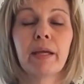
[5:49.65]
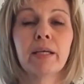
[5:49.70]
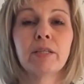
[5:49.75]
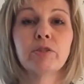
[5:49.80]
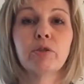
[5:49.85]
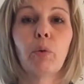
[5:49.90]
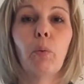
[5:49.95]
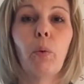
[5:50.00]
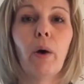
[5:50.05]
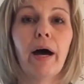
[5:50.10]

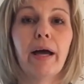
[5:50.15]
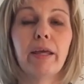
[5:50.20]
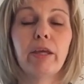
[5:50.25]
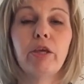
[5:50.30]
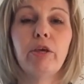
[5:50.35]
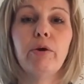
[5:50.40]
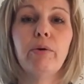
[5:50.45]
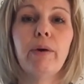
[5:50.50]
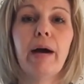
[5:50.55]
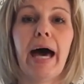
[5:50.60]
So what
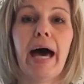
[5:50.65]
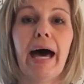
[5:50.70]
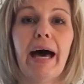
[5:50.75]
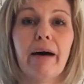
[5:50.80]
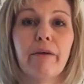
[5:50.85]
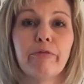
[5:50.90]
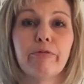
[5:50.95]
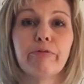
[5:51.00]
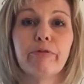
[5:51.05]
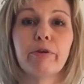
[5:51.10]
you
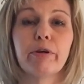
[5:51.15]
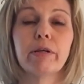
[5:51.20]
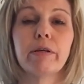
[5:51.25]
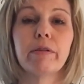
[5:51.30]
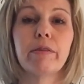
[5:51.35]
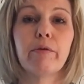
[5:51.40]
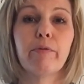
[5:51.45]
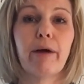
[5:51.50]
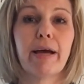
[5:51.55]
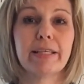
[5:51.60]
have for
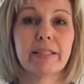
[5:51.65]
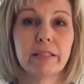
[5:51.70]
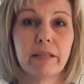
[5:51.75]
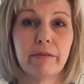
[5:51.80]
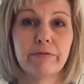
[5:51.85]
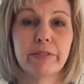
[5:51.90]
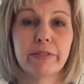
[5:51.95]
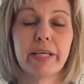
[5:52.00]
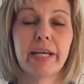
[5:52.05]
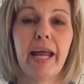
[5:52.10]
the rest
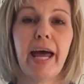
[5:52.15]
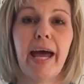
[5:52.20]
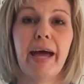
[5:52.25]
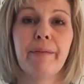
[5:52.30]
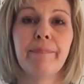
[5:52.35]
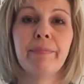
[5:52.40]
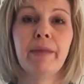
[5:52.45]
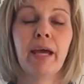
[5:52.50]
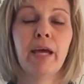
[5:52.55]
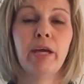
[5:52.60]
of today,